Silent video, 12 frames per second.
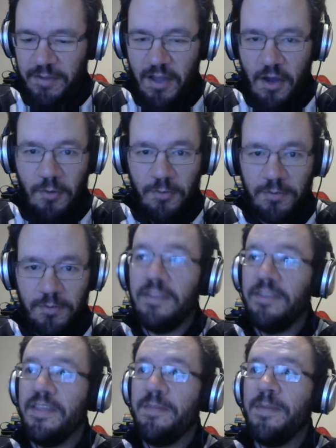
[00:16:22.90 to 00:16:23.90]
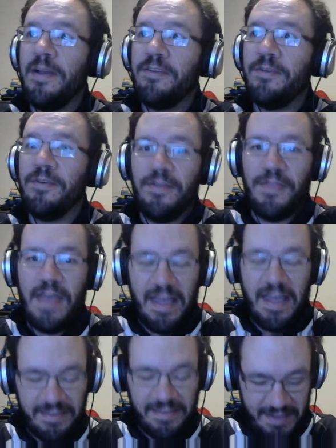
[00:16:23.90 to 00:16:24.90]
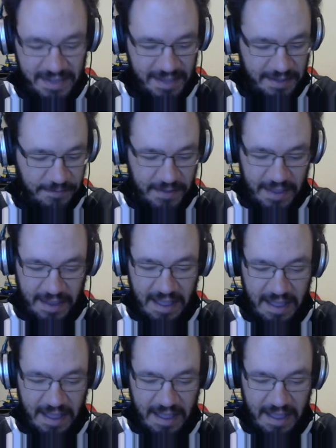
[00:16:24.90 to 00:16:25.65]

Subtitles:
owned the buzzer that evening.